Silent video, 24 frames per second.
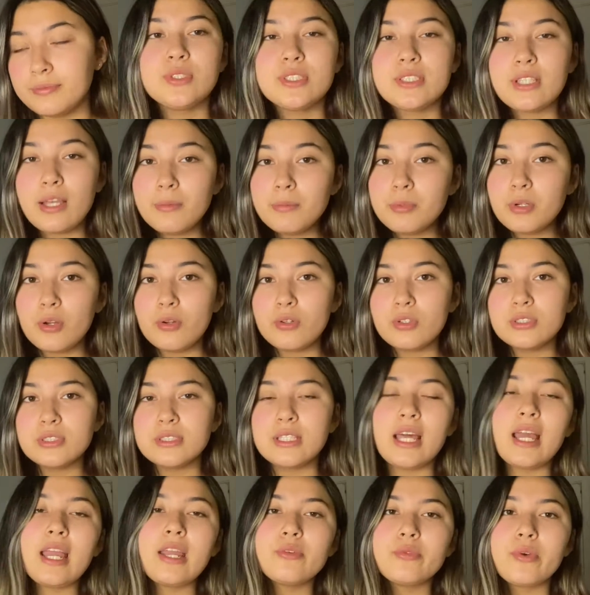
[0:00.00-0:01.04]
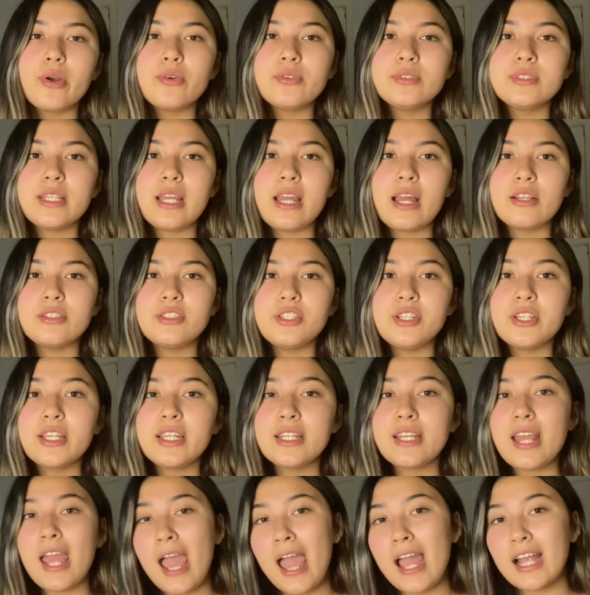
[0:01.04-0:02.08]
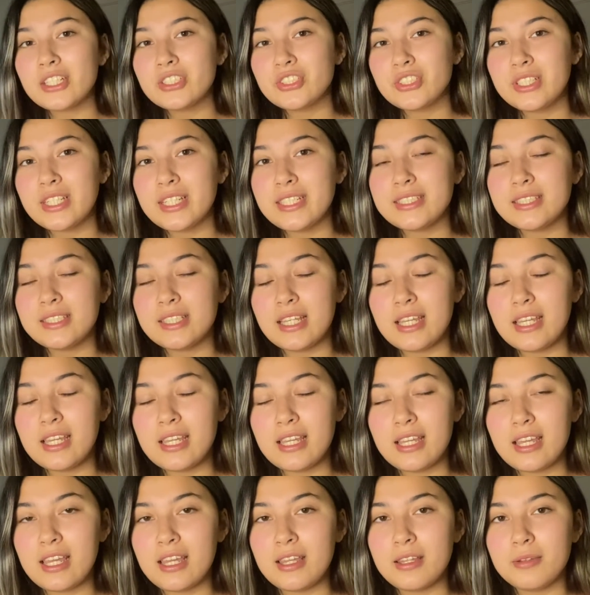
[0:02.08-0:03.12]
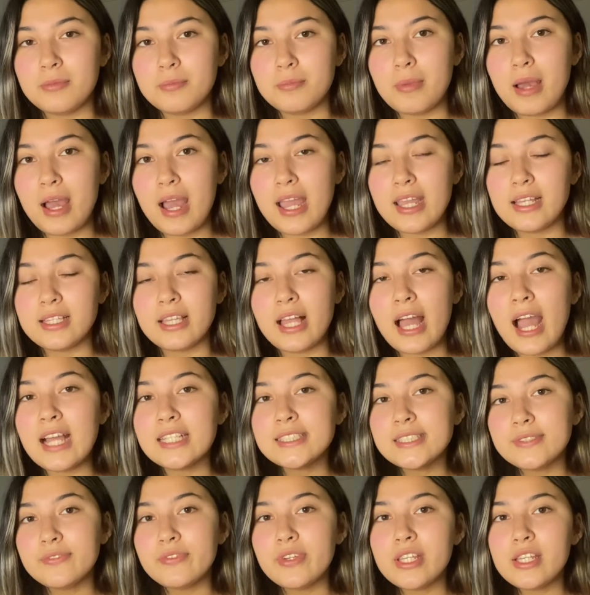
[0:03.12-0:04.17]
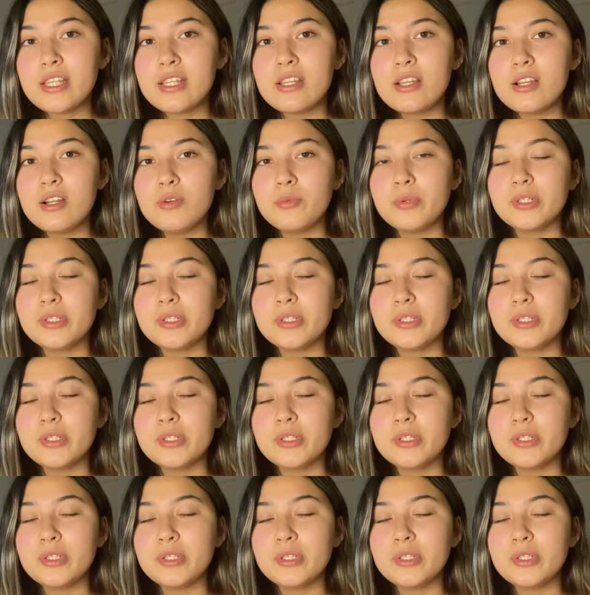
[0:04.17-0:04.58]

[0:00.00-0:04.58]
Some goals that I wrote down you can actually see in my last video,